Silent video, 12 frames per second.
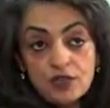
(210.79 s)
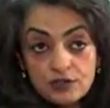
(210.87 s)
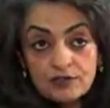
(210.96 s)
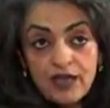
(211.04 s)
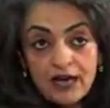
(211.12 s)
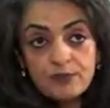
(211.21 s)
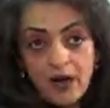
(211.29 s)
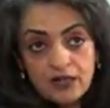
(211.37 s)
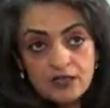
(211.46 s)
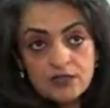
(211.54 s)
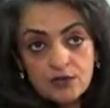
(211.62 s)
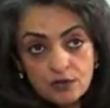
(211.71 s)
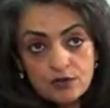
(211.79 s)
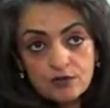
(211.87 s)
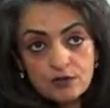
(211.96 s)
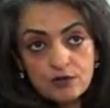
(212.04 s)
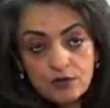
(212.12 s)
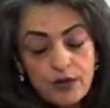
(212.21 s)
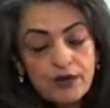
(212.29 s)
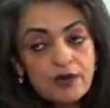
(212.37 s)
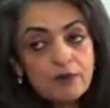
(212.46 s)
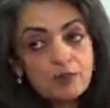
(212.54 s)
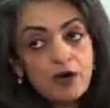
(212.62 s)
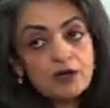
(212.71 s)
So that part is also very
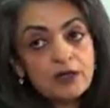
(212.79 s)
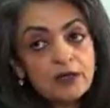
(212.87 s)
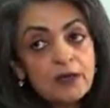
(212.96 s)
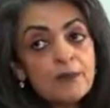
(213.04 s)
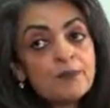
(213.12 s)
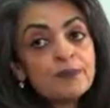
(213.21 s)
important.